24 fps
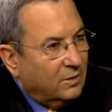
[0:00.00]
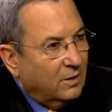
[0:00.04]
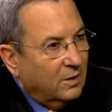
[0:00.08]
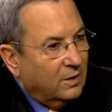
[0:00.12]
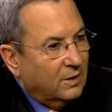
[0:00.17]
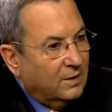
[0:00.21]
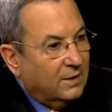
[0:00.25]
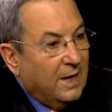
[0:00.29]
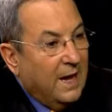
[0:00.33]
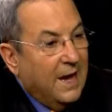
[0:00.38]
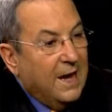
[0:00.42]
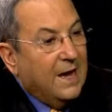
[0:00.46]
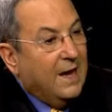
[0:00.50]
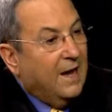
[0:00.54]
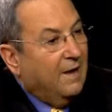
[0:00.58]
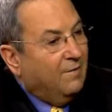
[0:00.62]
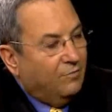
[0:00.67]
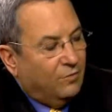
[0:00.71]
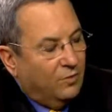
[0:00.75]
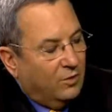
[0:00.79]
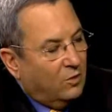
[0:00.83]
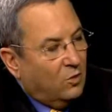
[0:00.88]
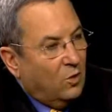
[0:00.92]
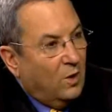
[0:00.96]

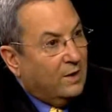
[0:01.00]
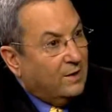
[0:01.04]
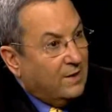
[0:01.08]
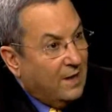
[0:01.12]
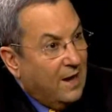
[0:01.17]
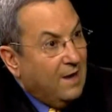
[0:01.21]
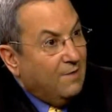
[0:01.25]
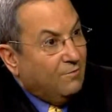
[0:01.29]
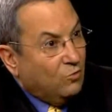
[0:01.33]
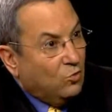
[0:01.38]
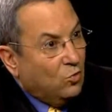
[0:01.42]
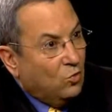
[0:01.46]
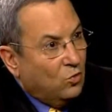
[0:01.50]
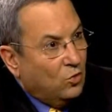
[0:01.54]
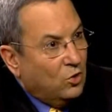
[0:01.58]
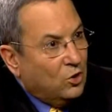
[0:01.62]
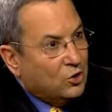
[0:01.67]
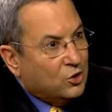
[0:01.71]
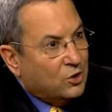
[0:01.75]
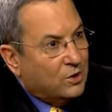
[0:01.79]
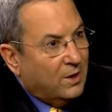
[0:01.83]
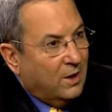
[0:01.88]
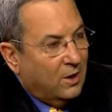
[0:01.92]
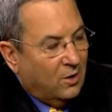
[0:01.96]
They have to
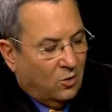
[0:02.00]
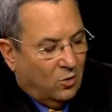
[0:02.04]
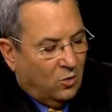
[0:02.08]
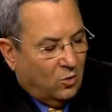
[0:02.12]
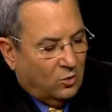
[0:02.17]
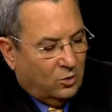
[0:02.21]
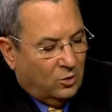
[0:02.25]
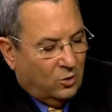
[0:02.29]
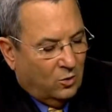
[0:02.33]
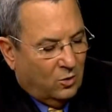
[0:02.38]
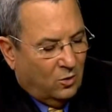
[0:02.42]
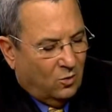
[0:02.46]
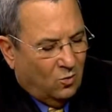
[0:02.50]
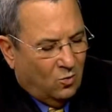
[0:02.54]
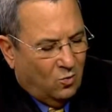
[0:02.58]
reach their own.